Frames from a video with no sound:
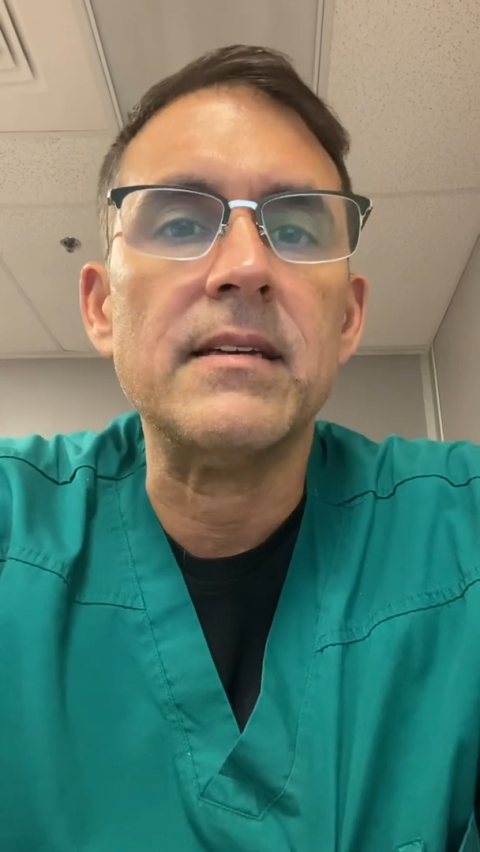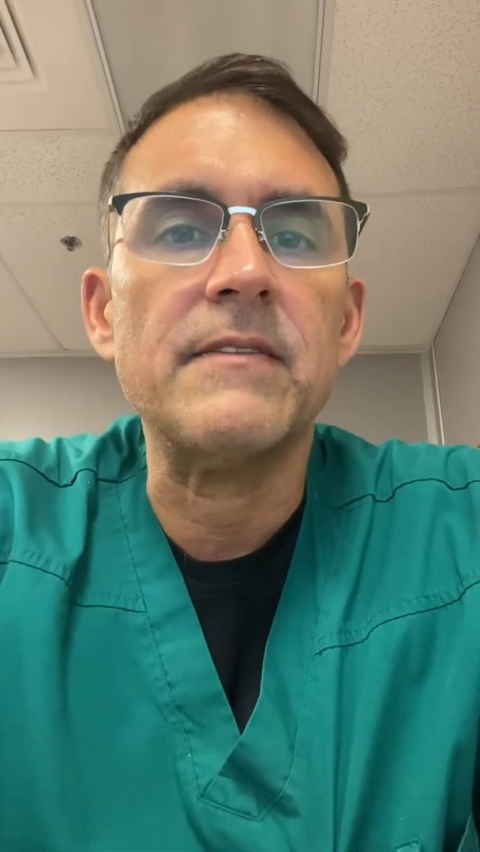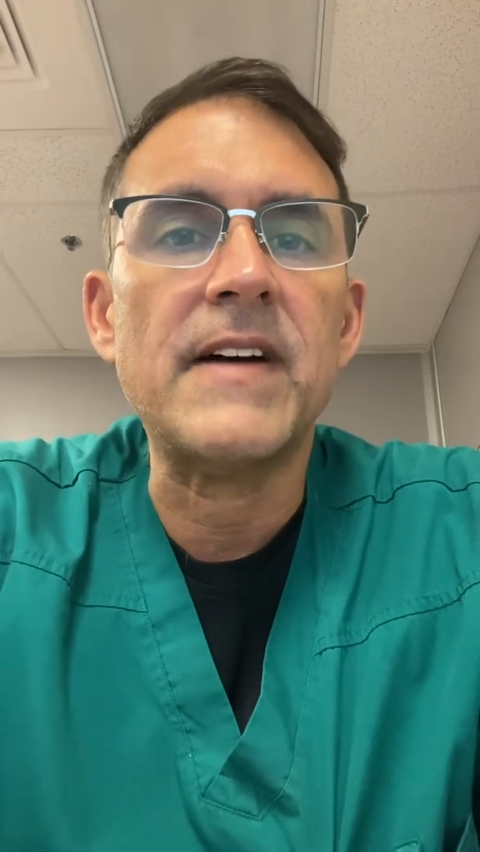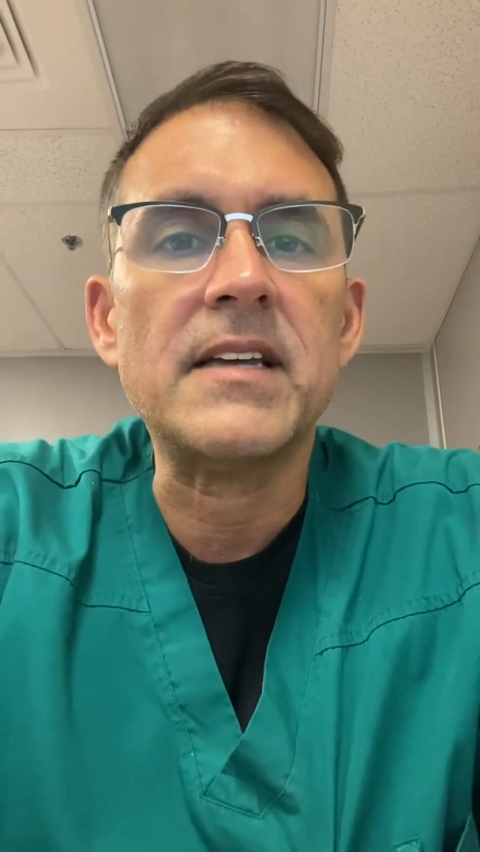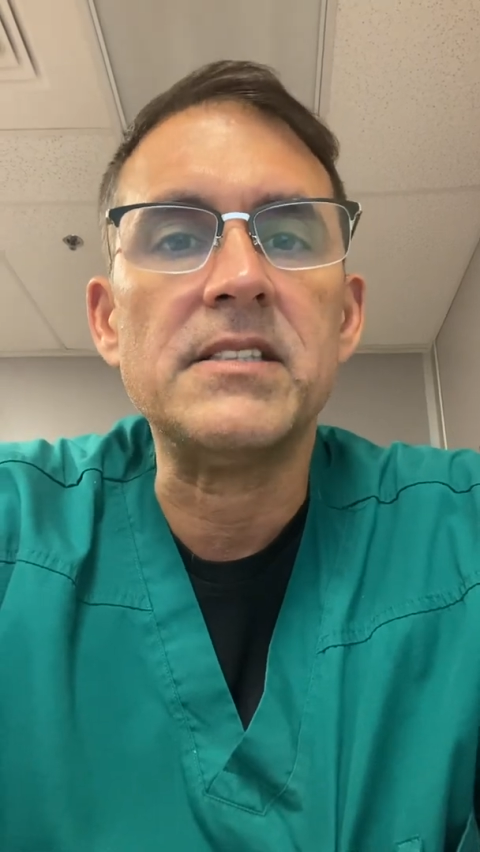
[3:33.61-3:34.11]
the
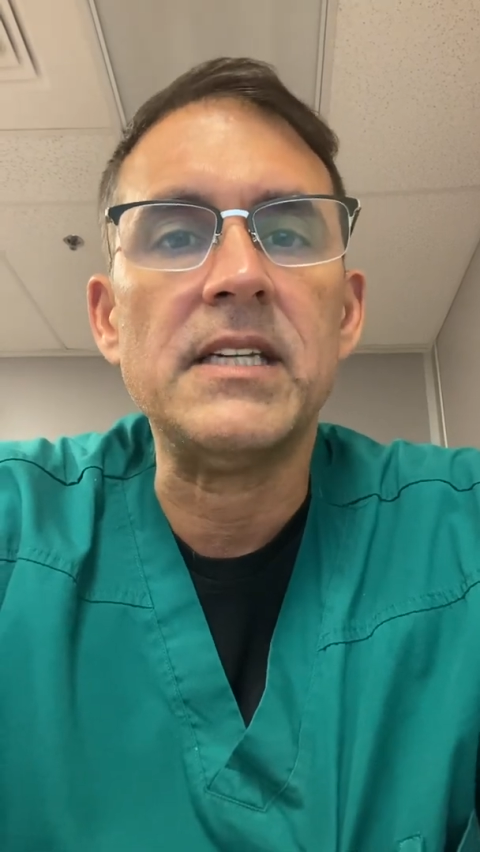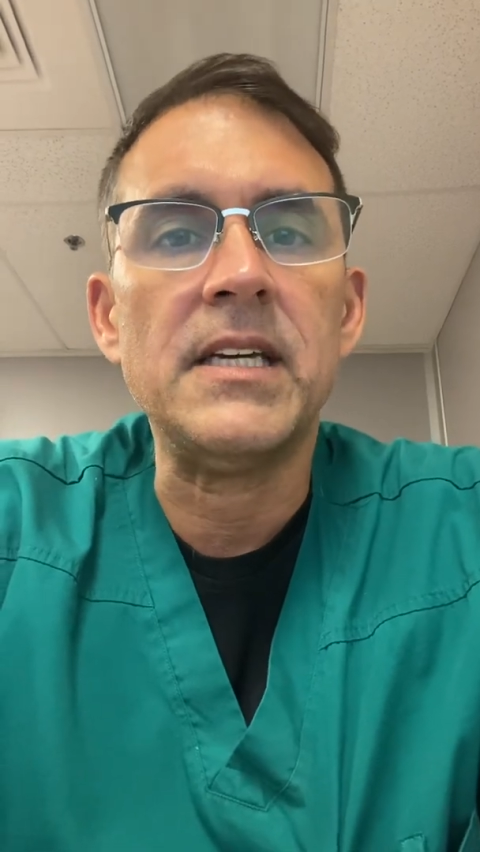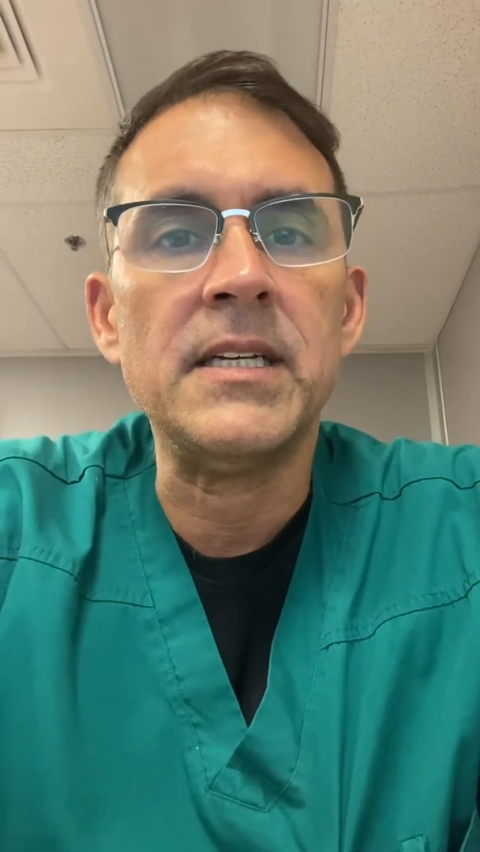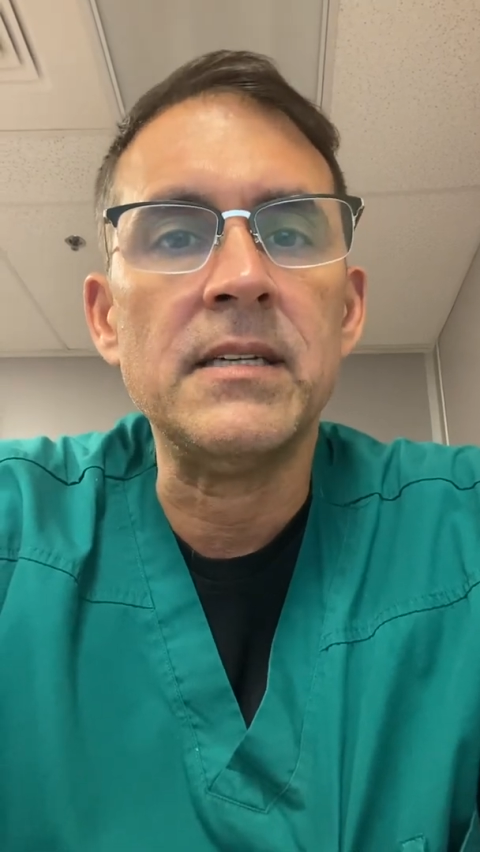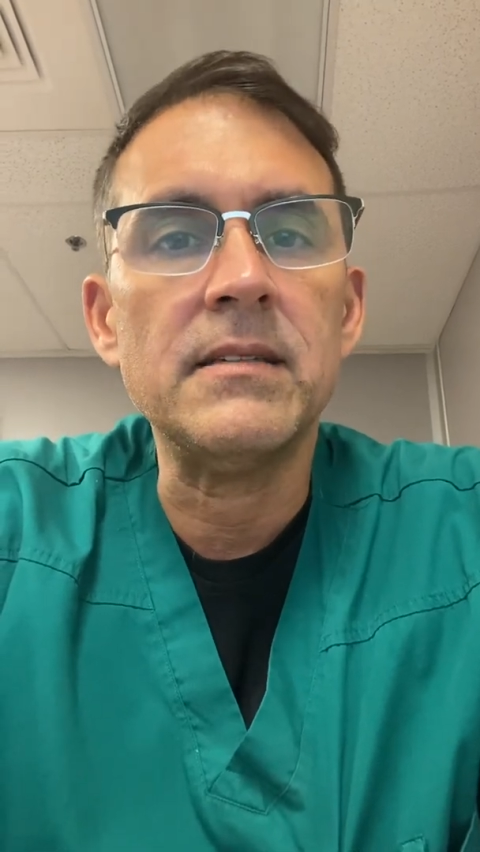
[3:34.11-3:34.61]

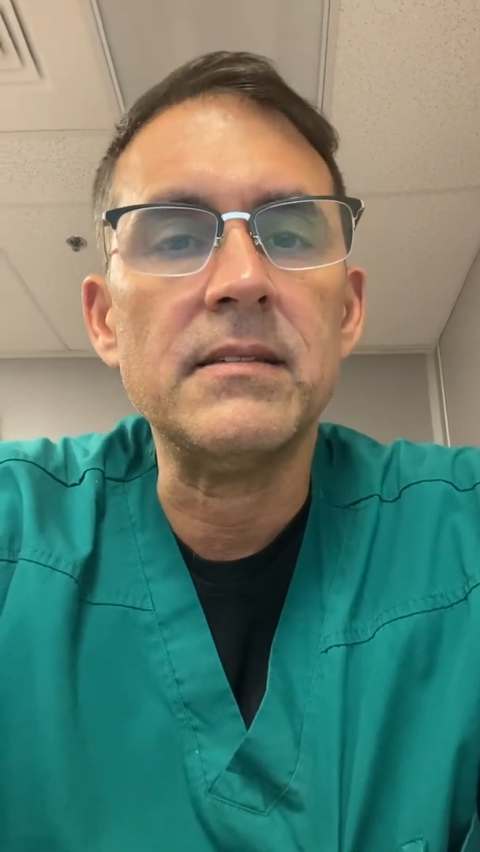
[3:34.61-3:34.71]
vaccine,